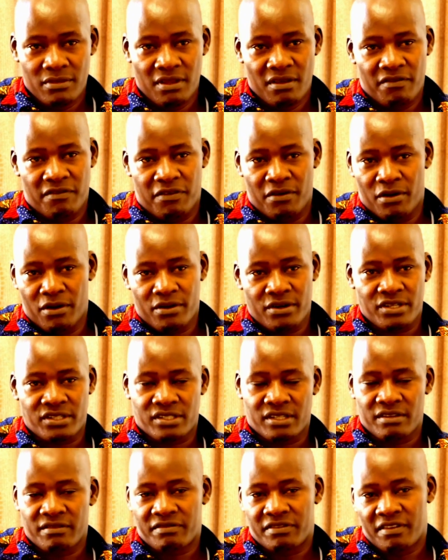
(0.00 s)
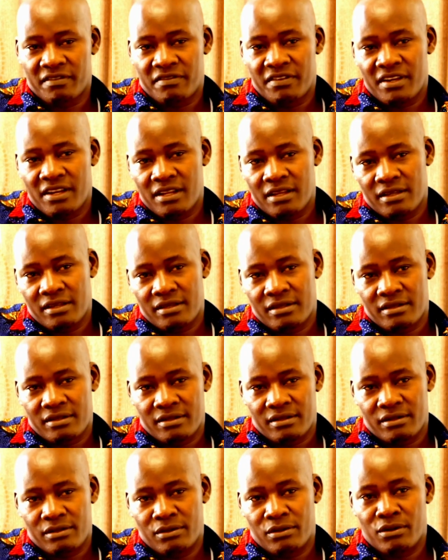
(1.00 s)
flourishing for a very
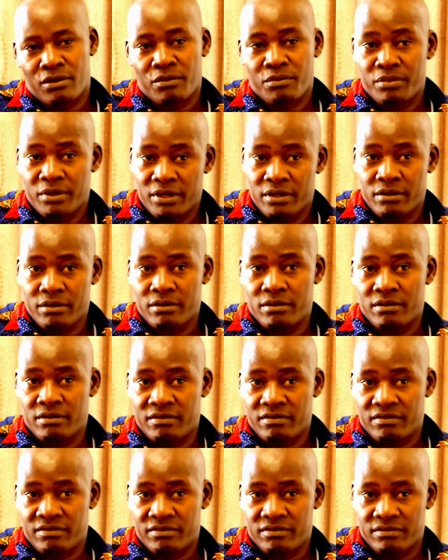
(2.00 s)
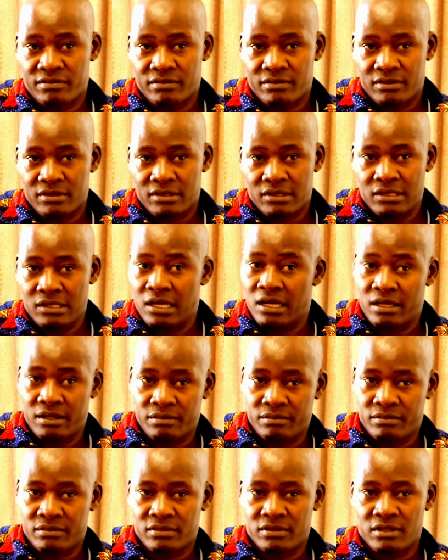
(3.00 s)
long period of
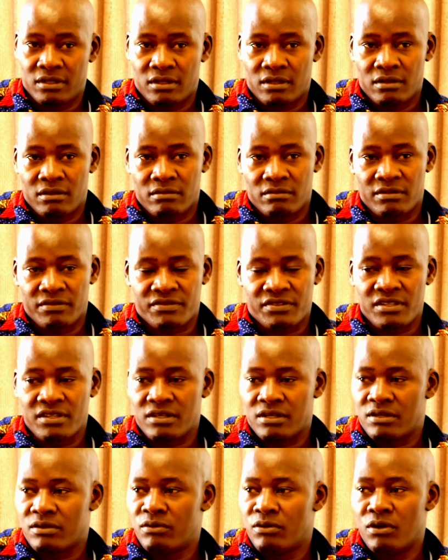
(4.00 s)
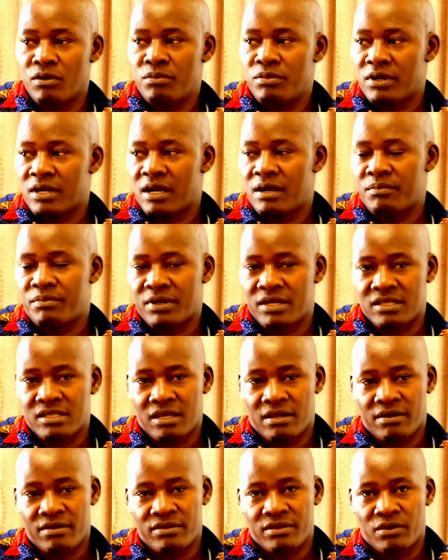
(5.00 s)
time. We've seen global companies
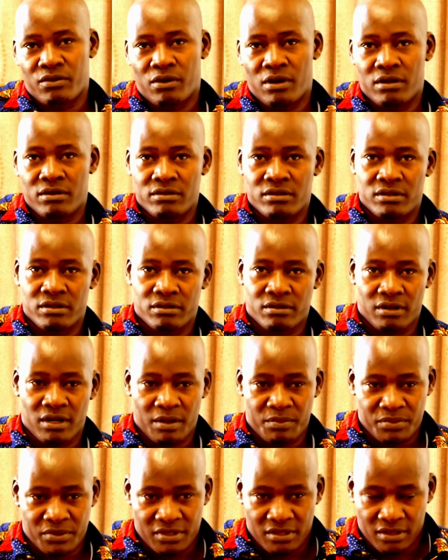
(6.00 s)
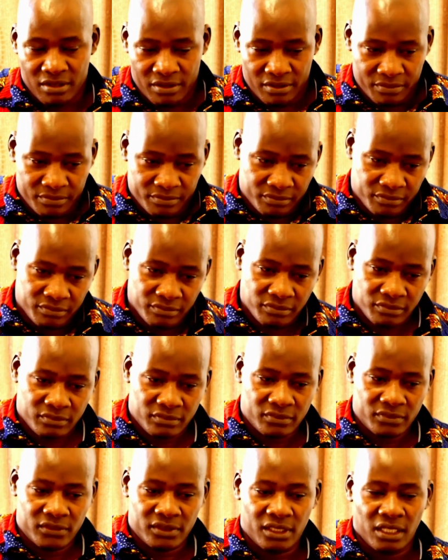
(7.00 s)
around the world collapsing.
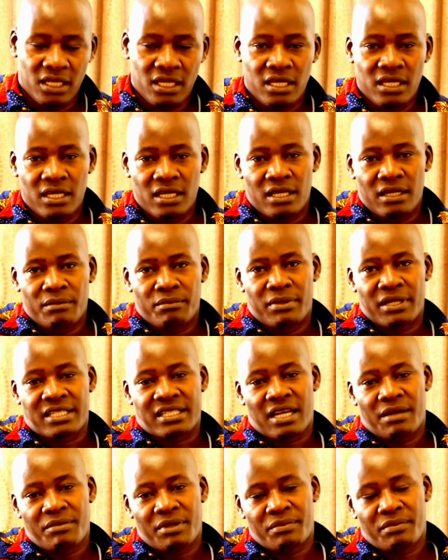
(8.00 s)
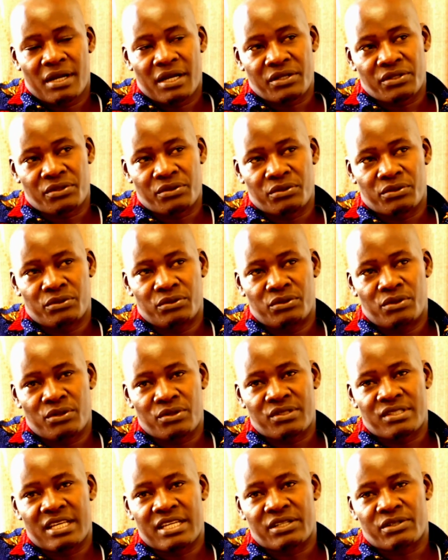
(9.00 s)
But coming back to
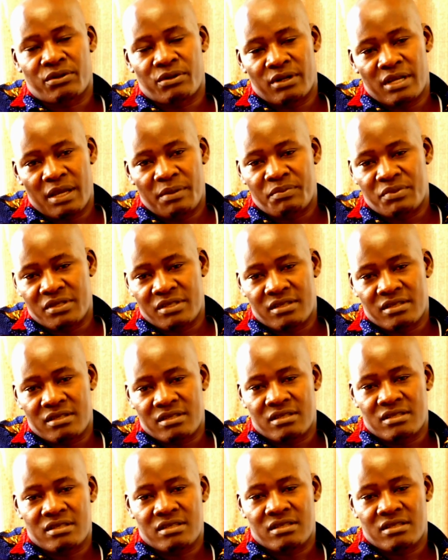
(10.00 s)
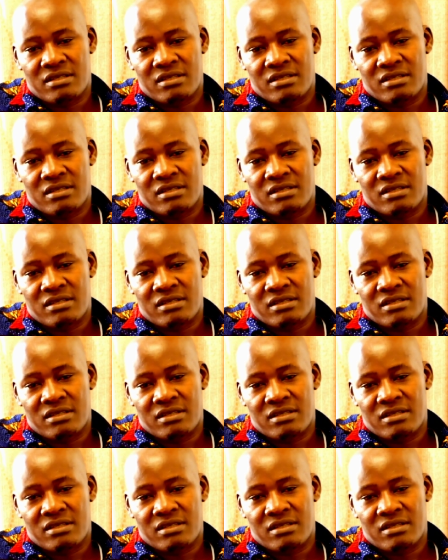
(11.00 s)
those that collapse